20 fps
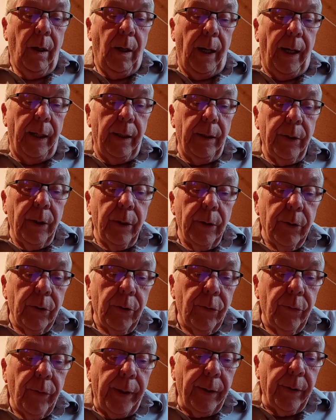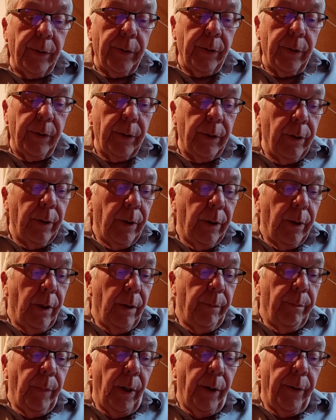and strengthened
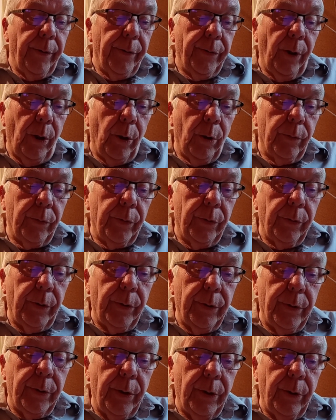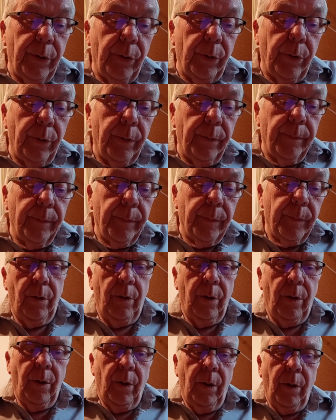my resolve to continue.
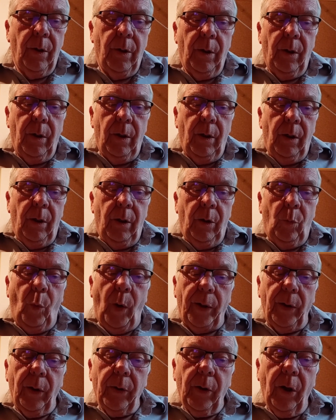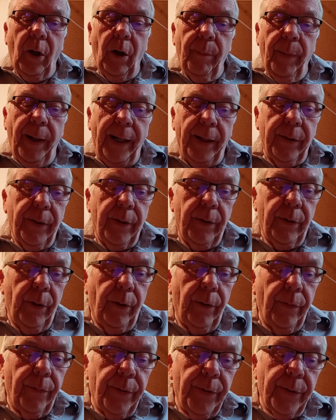When I got back to the
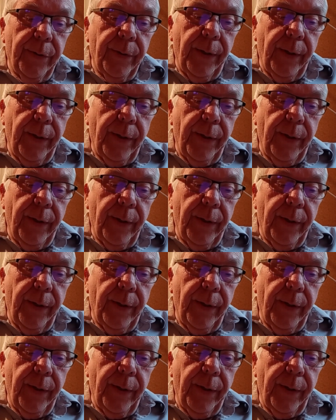office